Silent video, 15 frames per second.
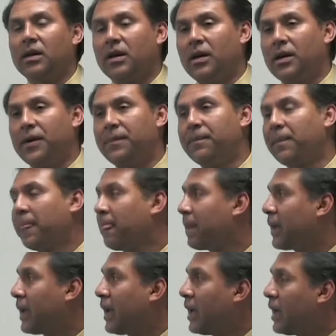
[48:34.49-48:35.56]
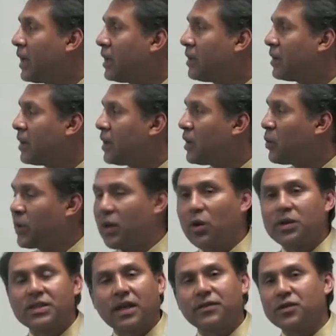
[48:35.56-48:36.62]
Um, and uh, we
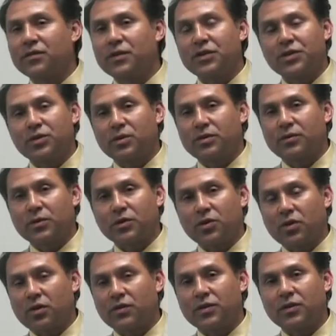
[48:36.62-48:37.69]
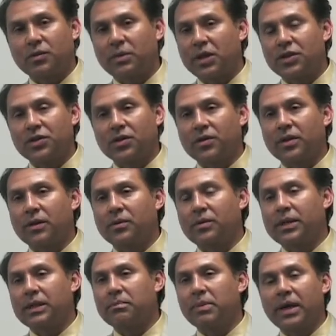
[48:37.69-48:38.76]
always have sufficient reserves to make sure that we
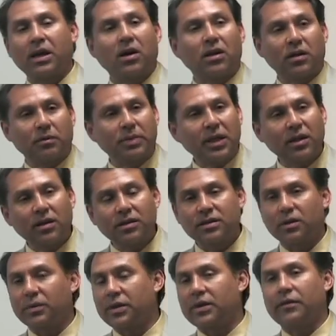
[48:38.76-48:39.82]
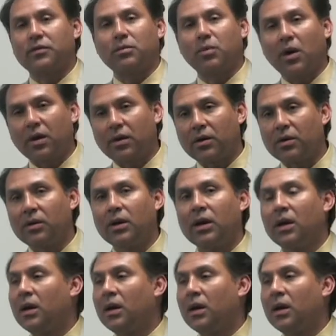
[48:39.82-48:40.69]
can pay all our bills, that we don't have to borrow,